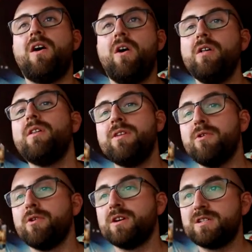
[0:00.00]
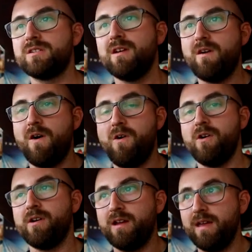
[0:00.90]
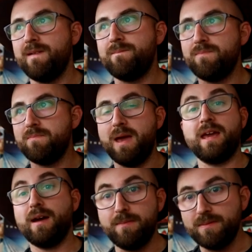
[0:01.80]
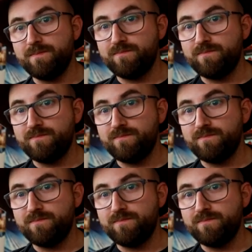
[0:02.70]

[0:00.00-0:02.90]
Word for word: All of the orcs are in makeup.